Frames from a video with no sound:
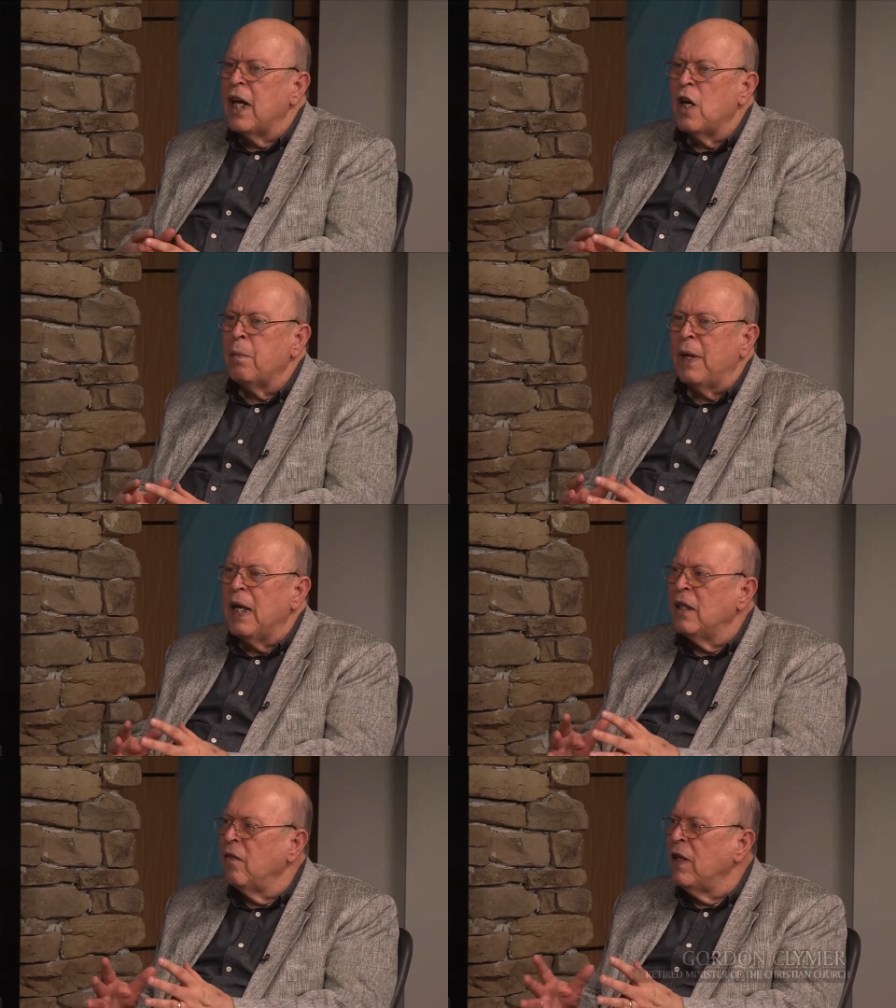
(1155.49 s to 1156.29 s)
to
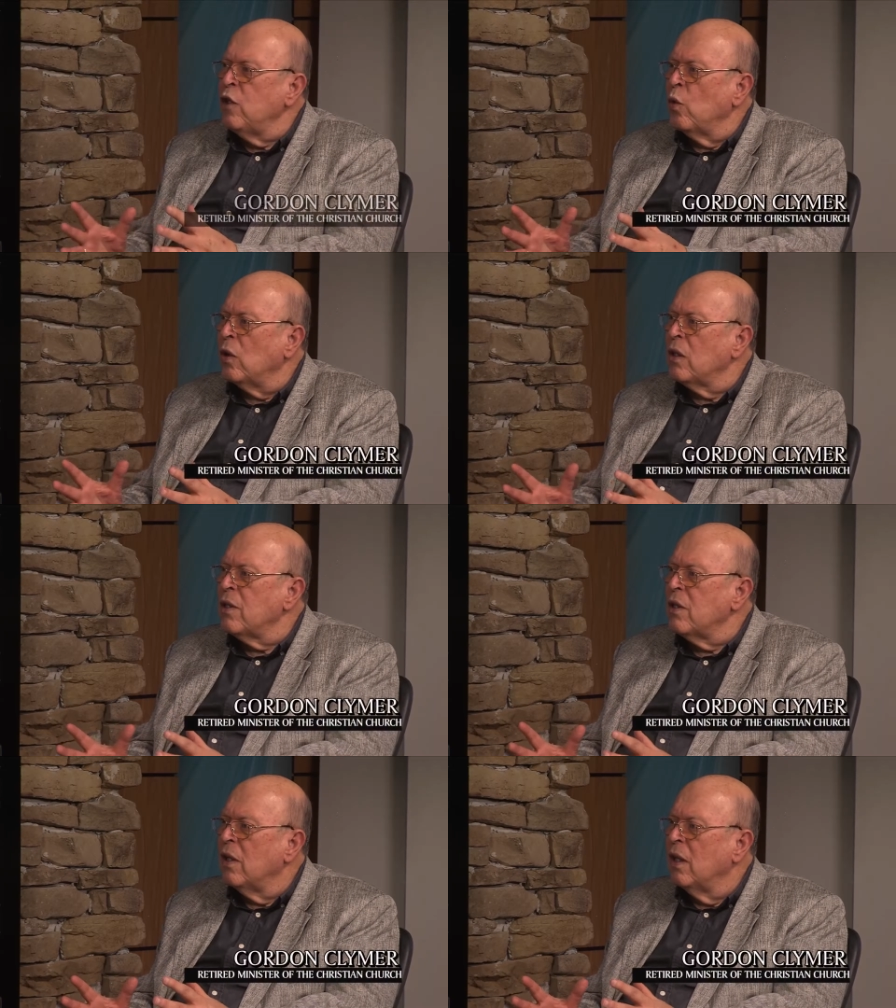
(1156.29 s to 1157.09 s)
help
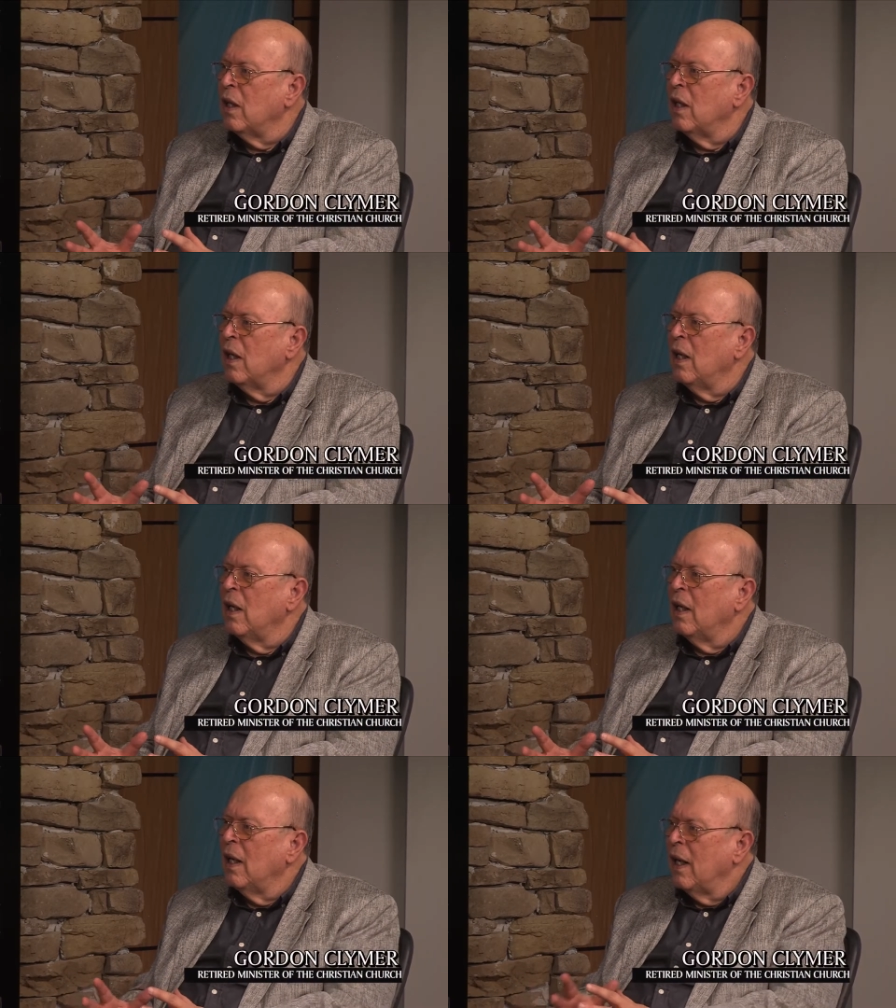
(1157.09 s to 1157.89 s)
individuals
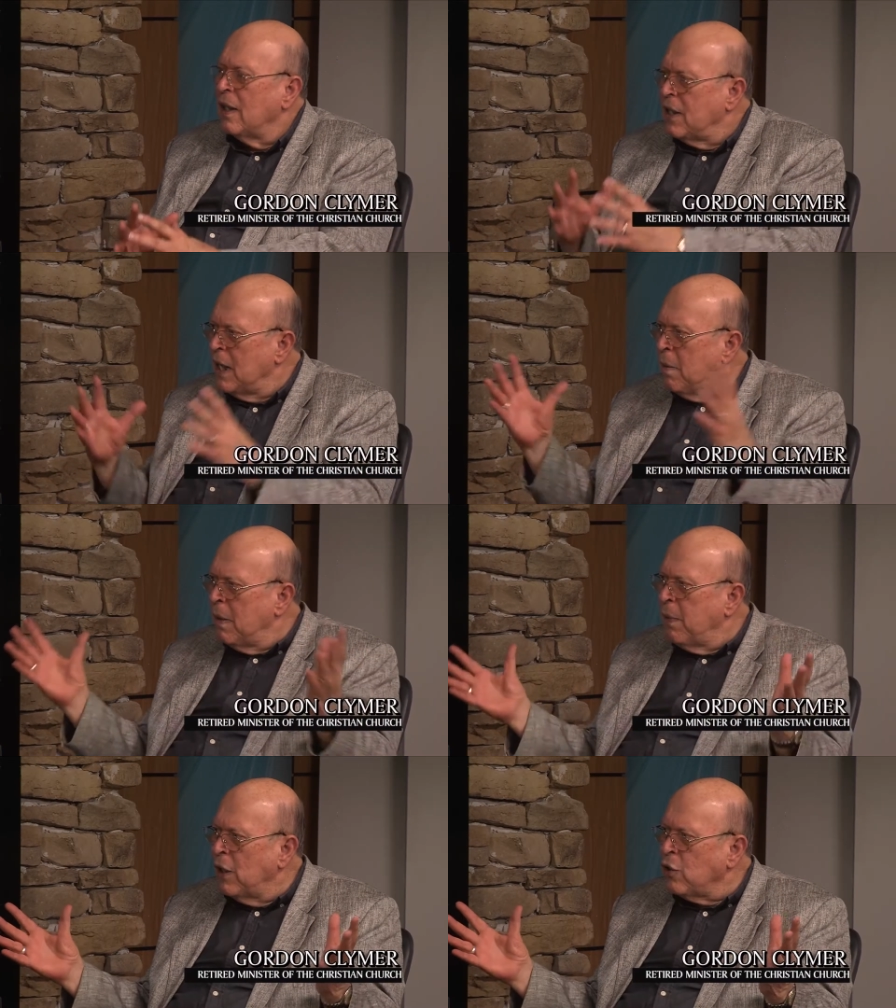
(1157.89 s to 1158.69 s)
see the
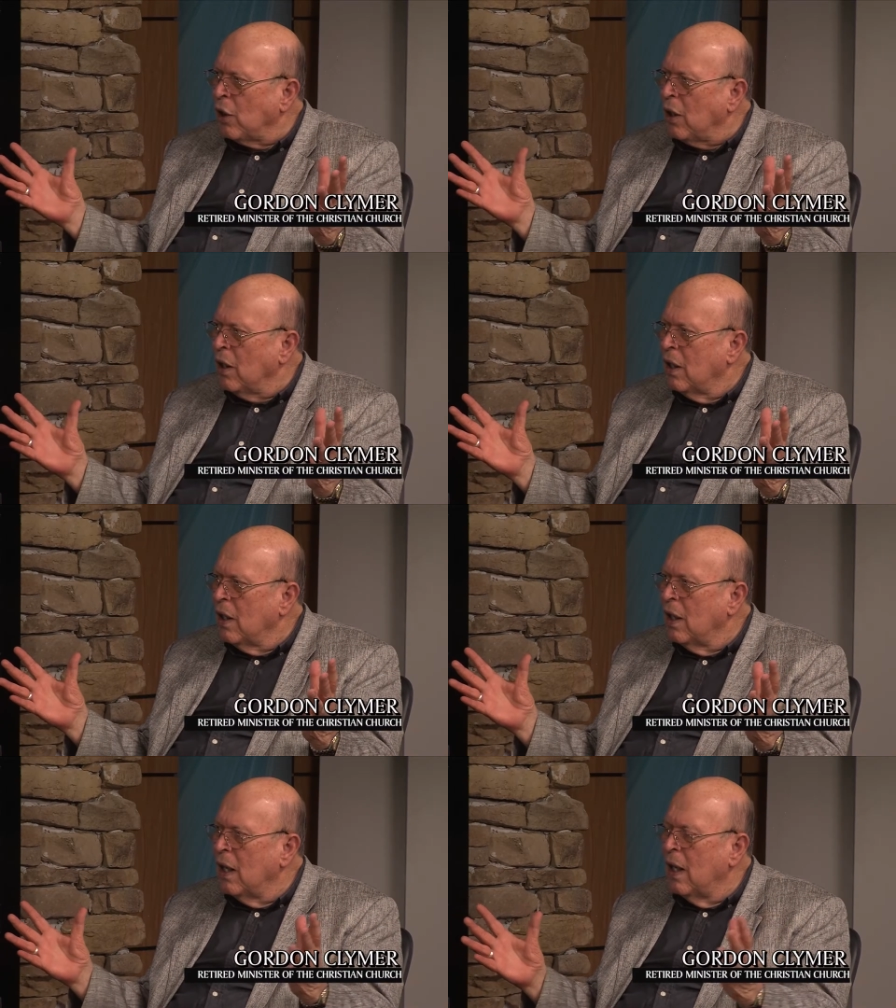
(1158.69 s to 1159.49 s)
big picture
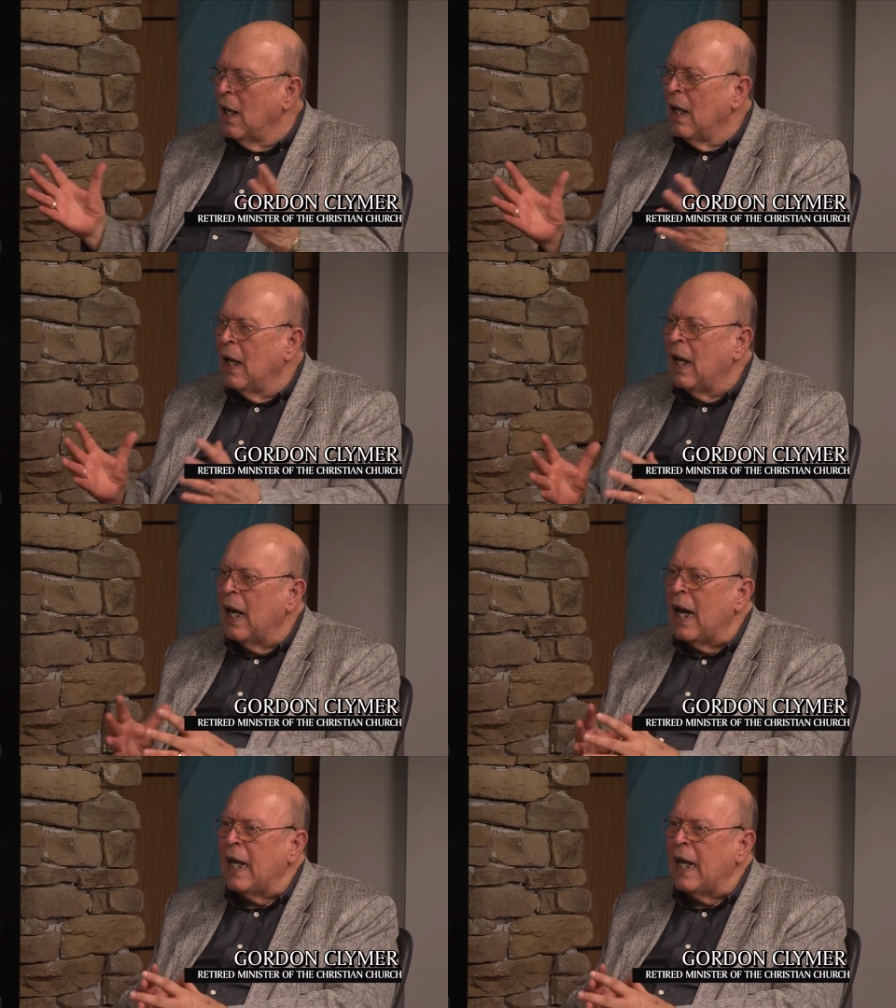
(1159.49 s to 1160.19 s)
mm -hmm.